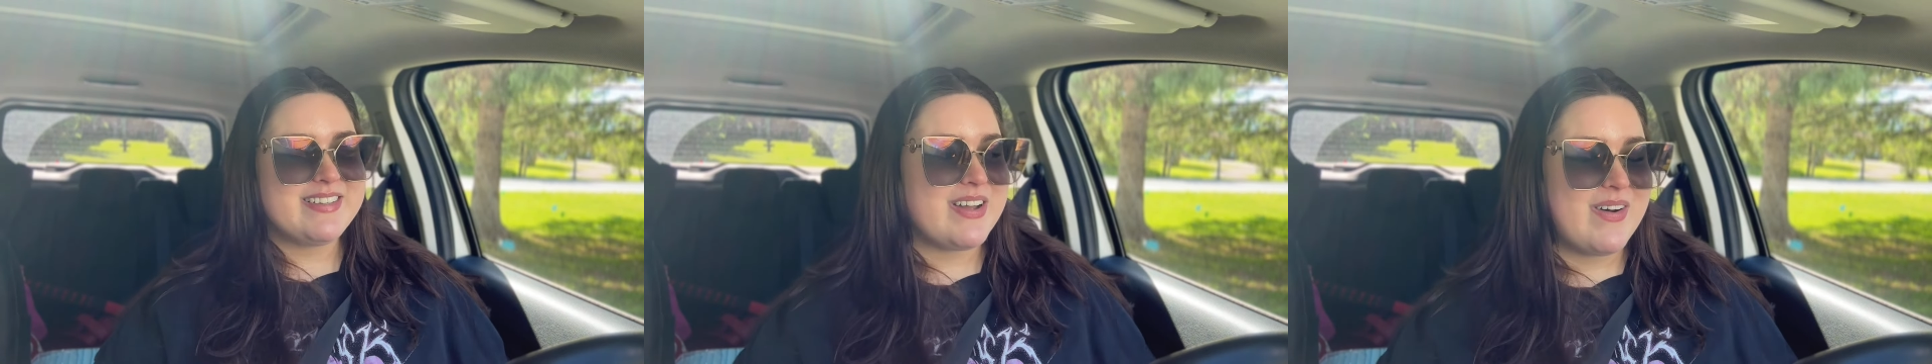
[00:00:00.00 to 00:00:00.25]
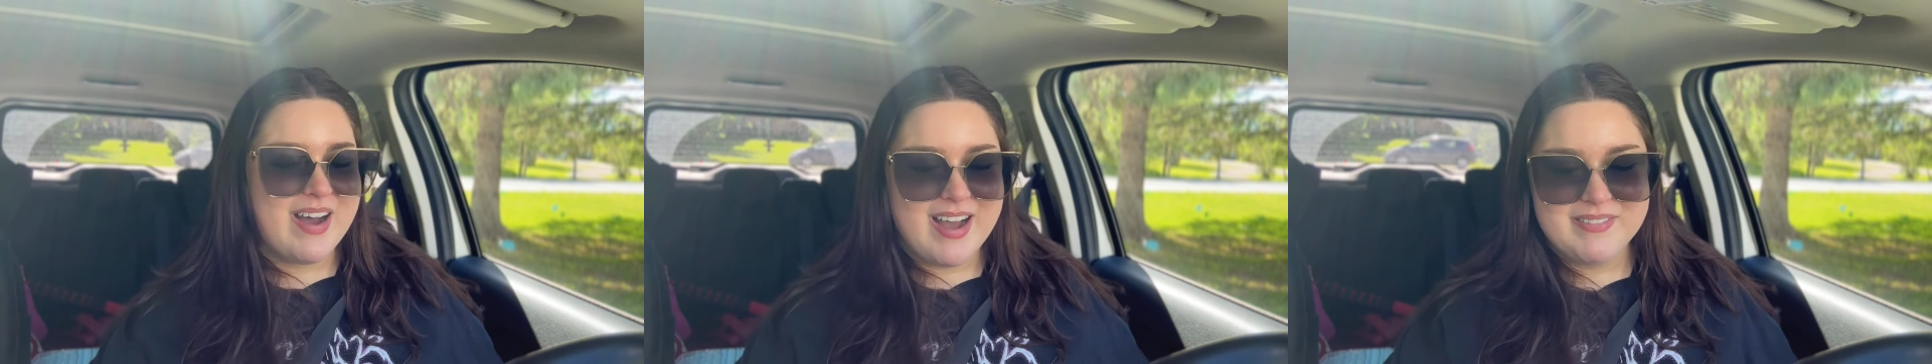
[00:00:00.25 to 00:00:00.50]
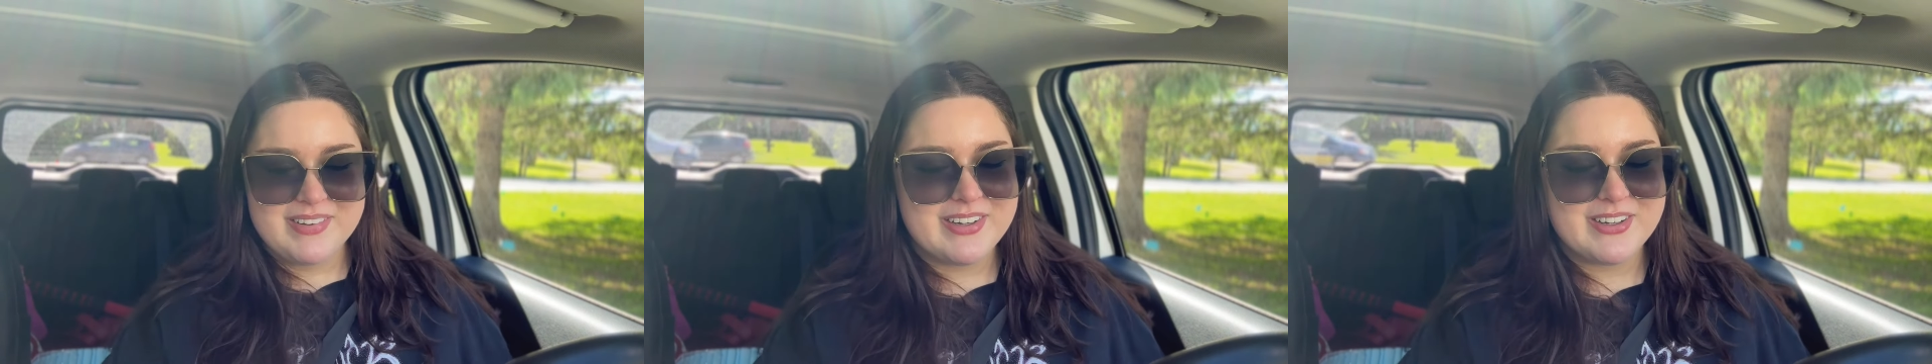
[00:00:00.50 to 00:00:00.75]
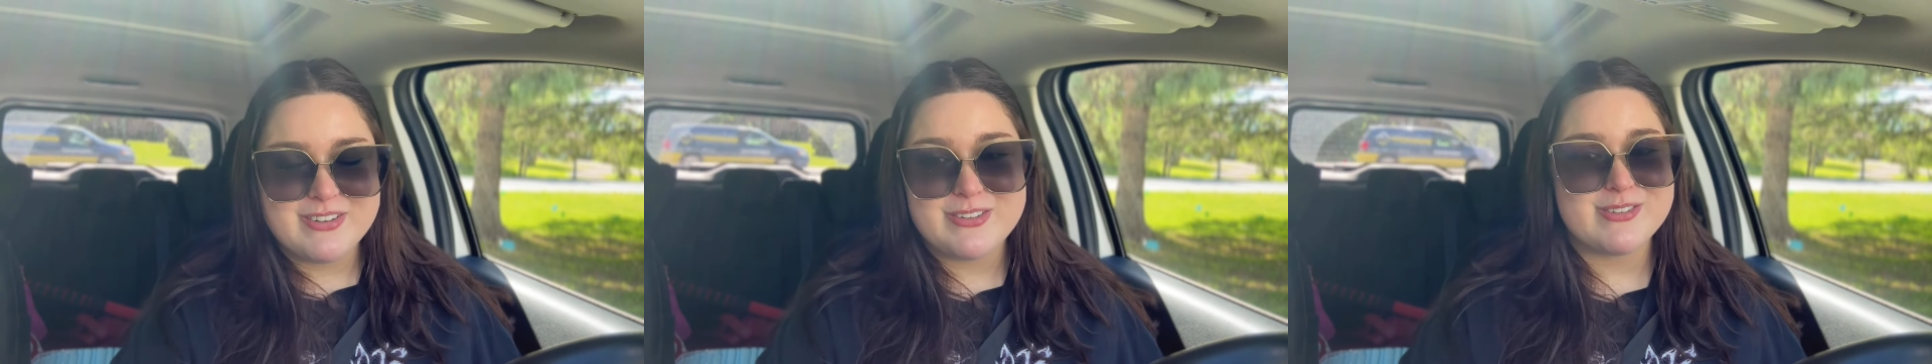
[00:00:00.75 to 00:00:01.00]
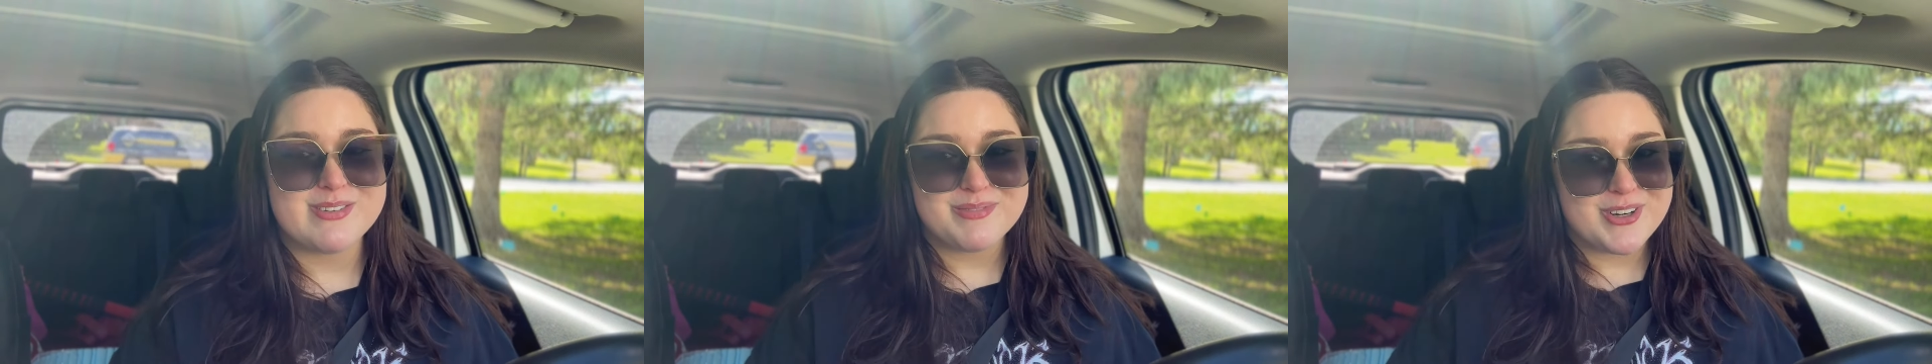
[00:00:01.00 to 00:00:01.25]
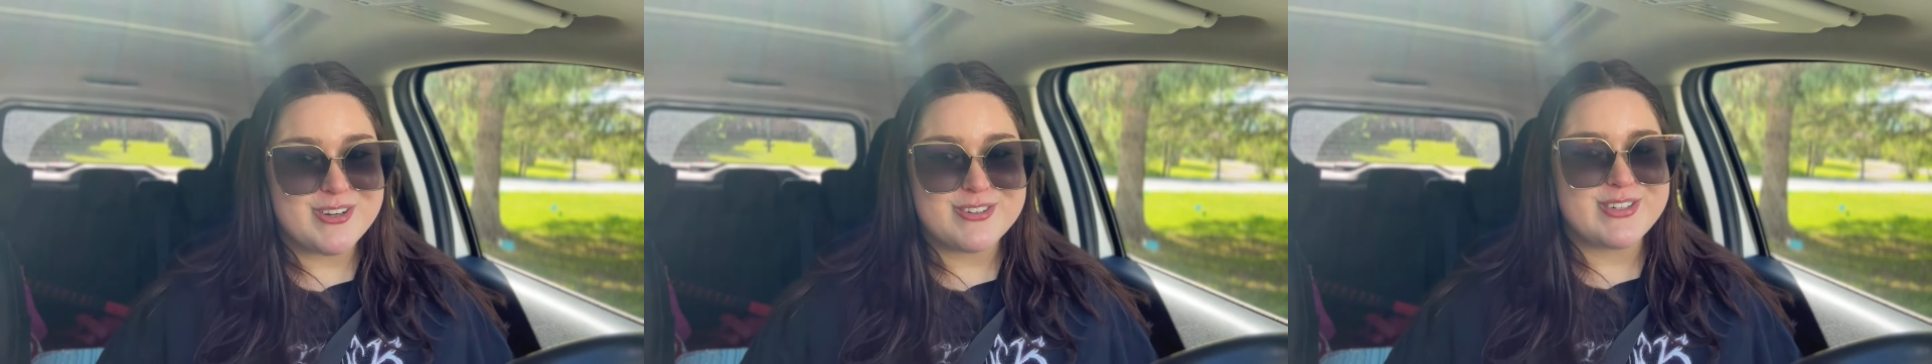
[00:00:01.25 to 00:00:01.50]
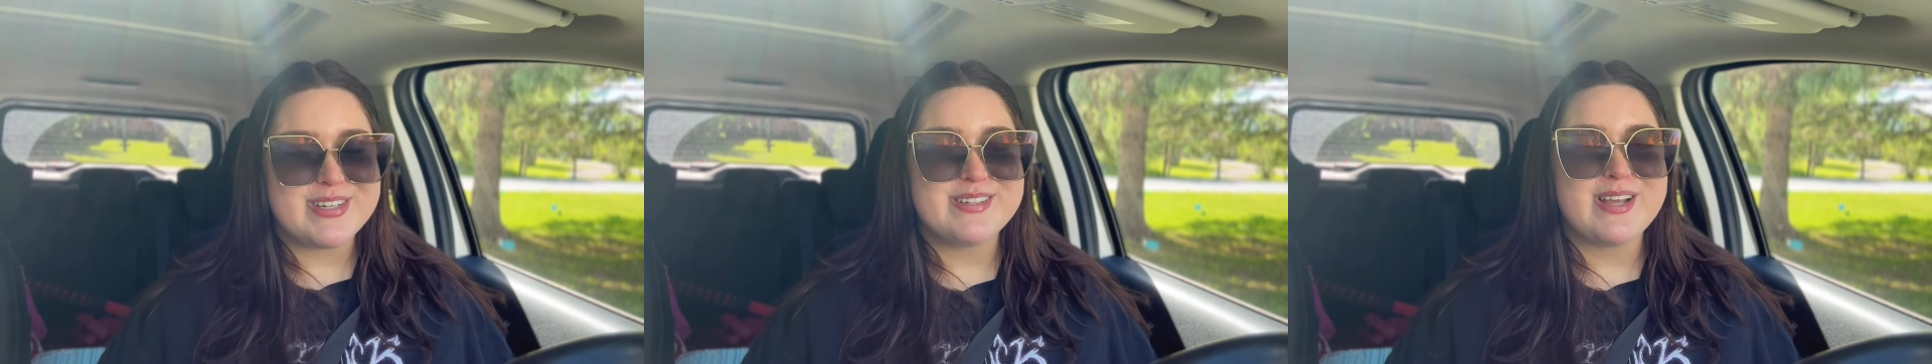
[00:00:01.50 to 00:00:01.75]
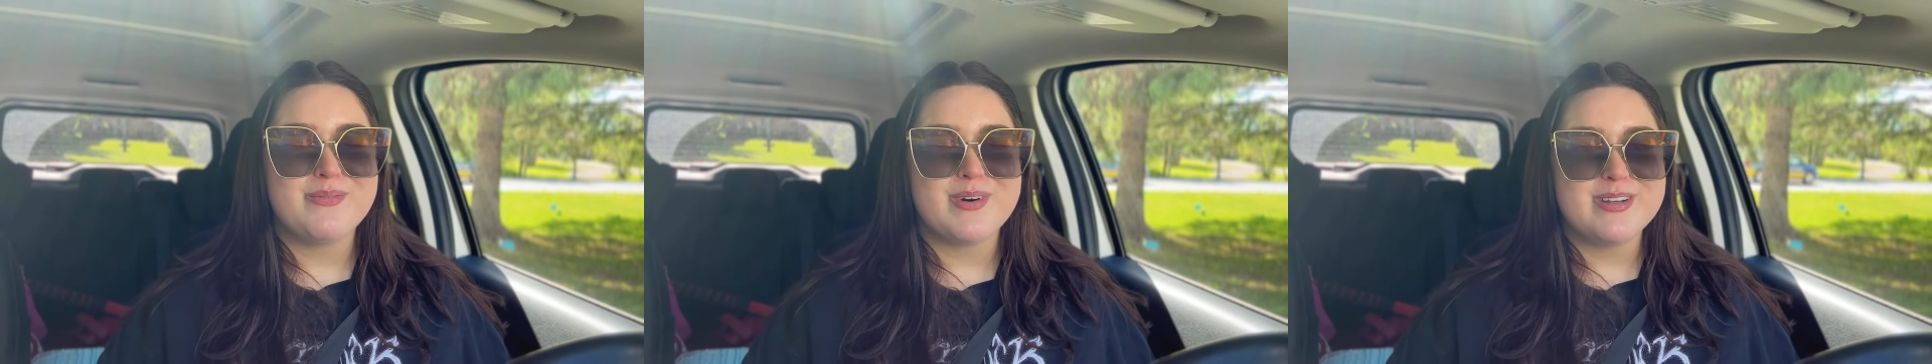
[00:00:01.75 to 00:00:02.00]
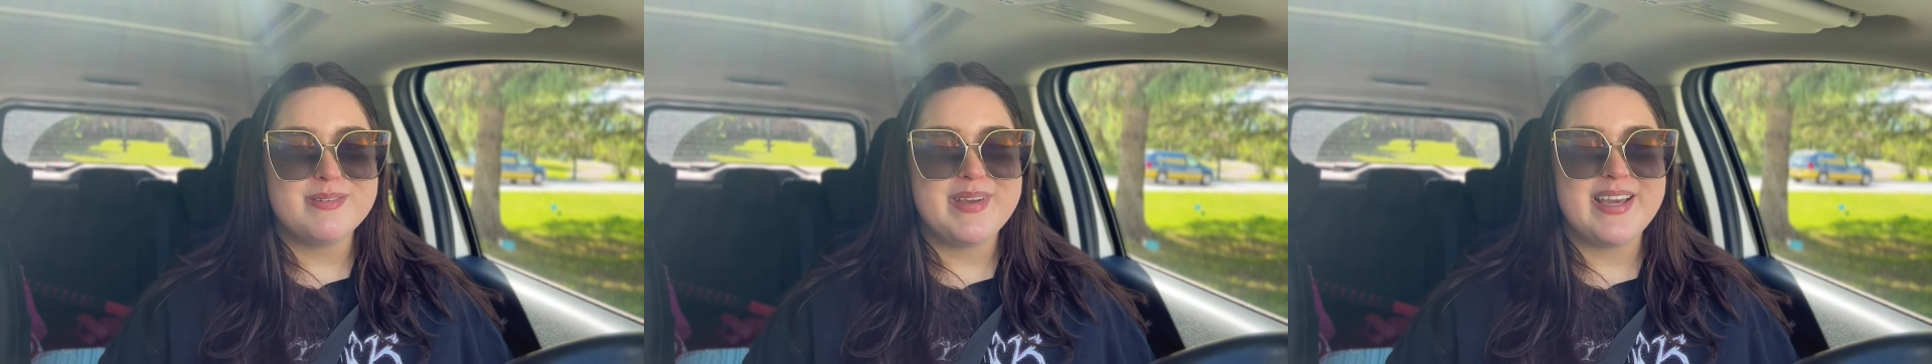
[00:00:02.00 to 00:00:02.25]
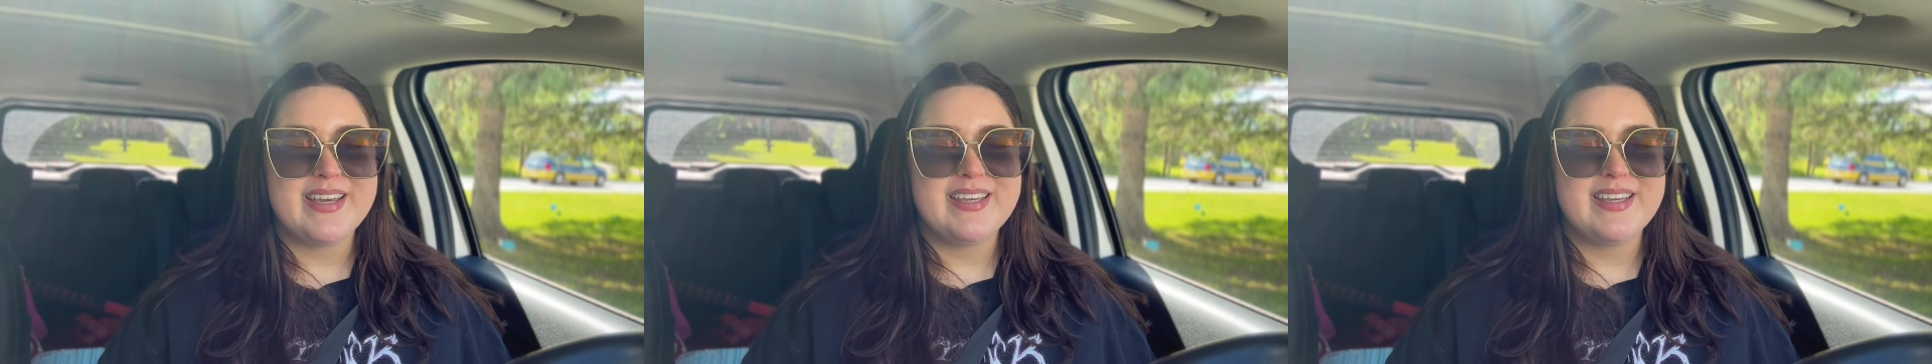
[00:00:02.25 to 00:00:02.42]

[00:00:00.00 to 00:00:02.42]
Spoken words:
So I'm gonna go do some groceries. I want to make